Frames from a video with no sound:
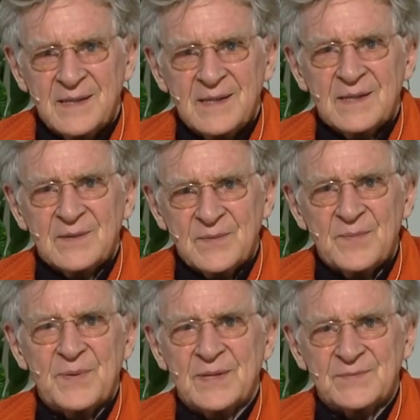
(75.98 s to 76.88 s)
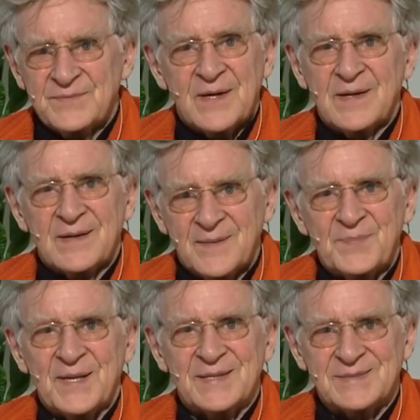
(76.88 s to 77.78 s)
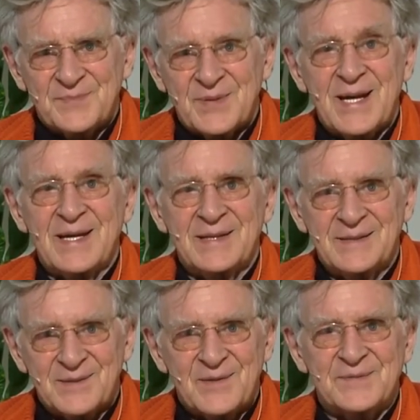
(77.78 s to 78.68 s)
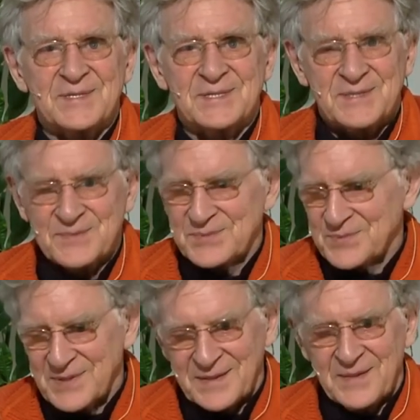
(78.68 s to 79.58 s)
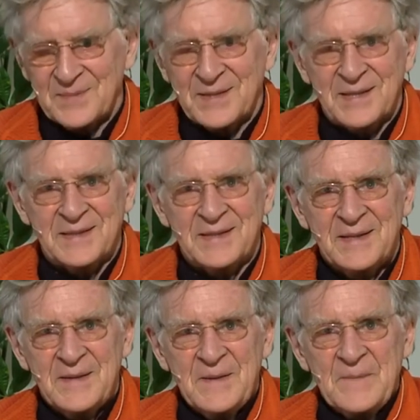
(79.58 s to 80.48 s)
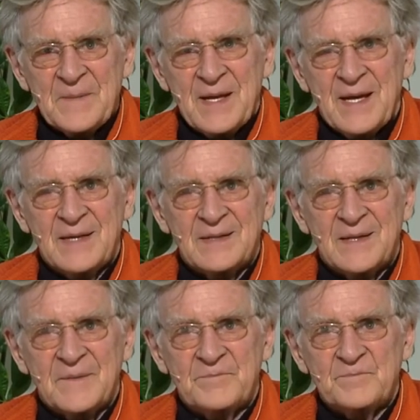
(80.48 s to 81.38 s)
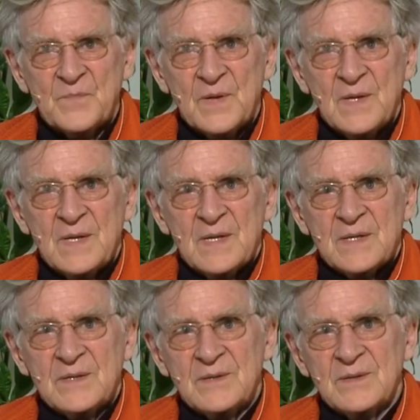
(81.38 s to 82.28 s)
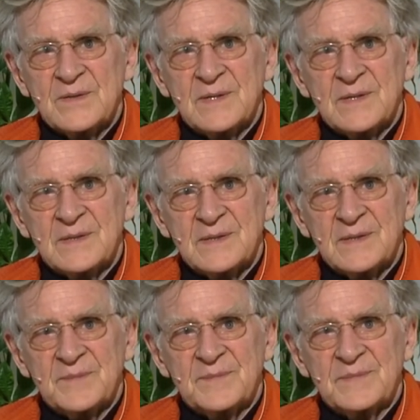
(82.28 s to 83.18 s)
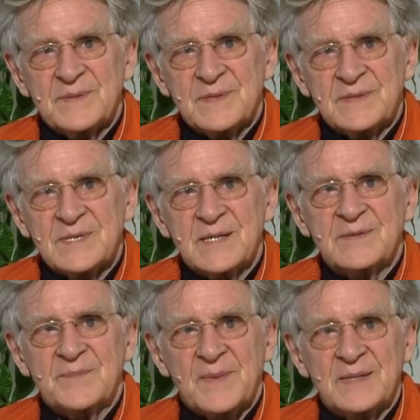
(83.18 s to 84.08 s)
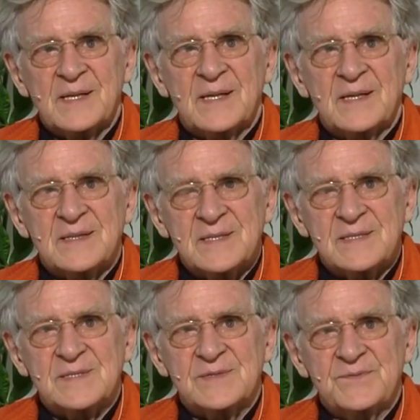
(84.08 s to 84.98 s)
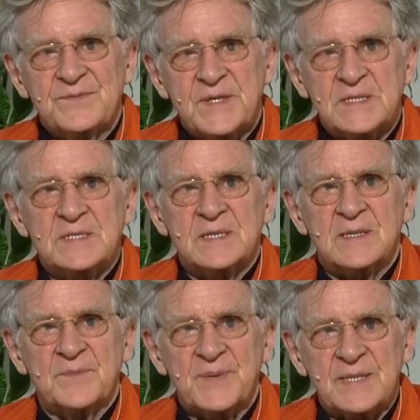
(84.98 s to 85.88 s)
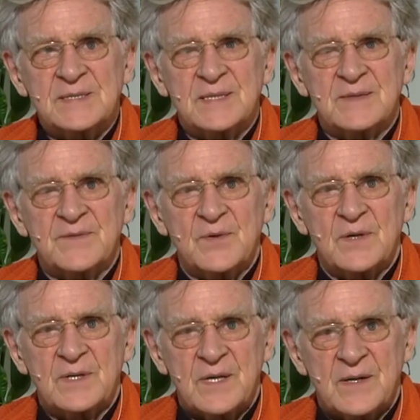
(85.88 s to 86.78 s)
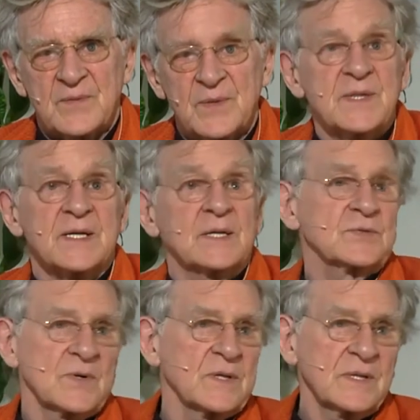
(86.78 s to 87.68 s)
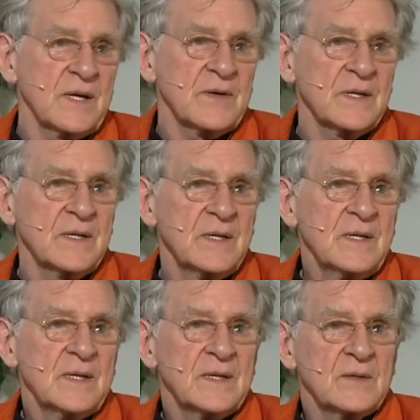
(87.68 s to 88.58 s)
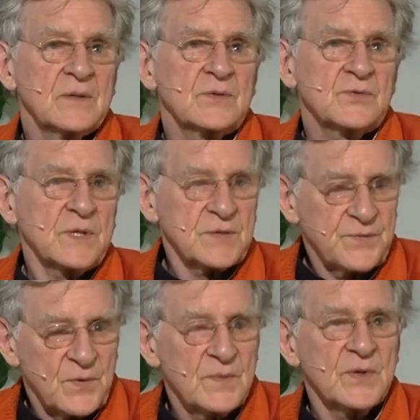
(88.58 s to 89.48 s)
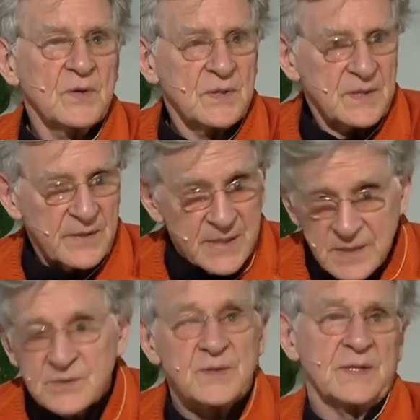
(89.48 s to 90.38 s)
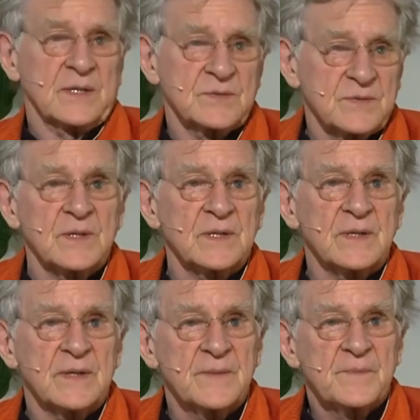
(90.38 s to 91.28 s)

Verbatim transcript: Human being is very complex. The brain, the nervous system is really complicated. And, um, you know, the, the, the tantric mandala is, fits the complexity of the ordinary with the extraordinary in order to transform the ordinary into the extraordinary.